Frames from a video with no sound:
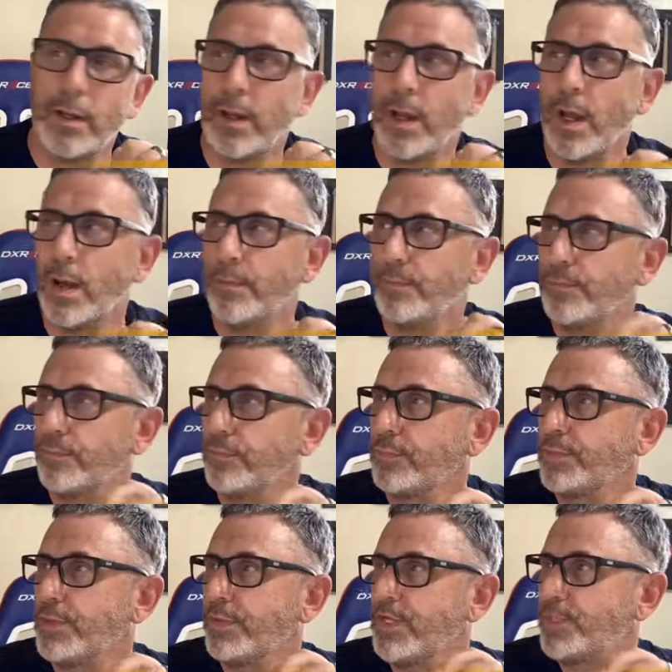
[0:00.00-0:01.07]

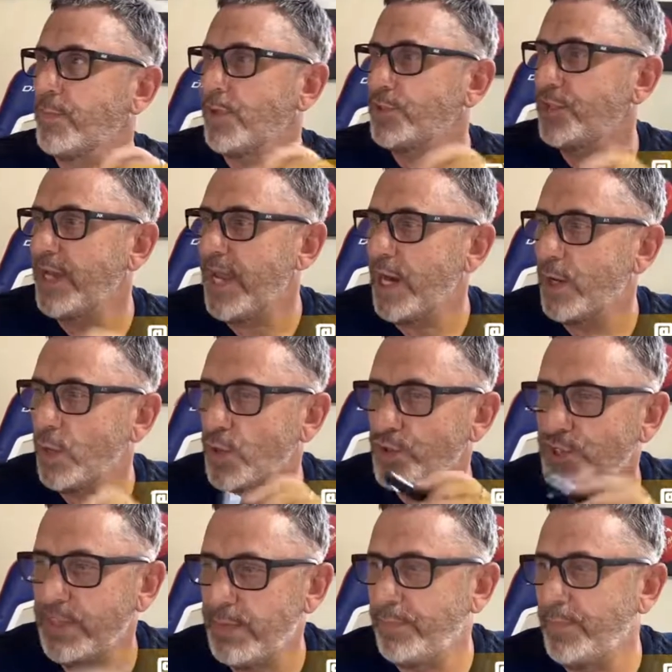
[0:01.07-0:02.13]
Somebody just mentioned Haniger as
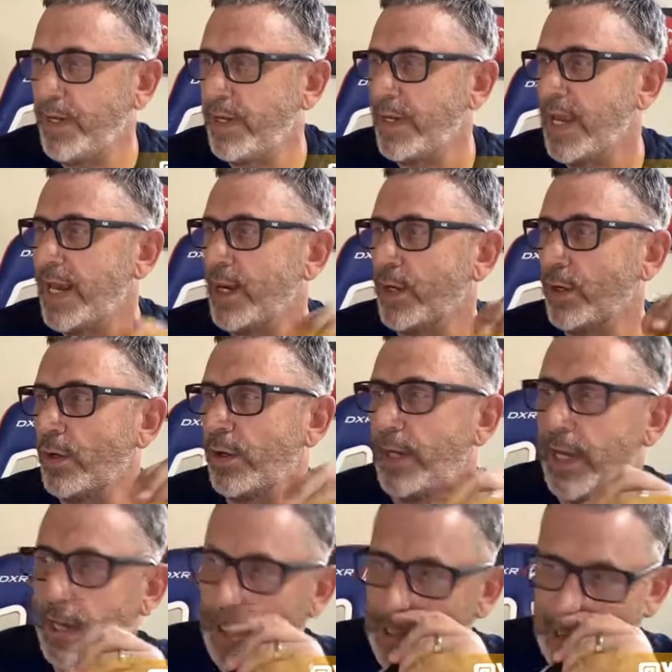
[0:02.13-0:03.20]
GBP.
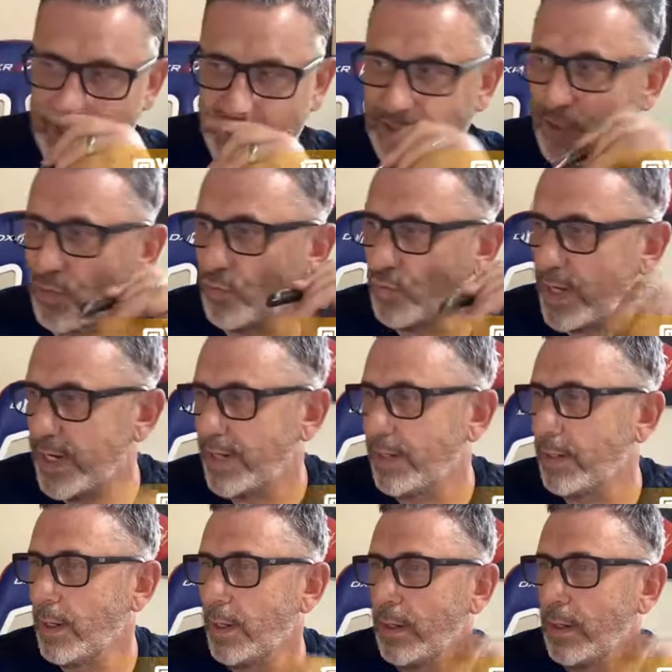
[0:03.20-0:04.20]
Haniger is a great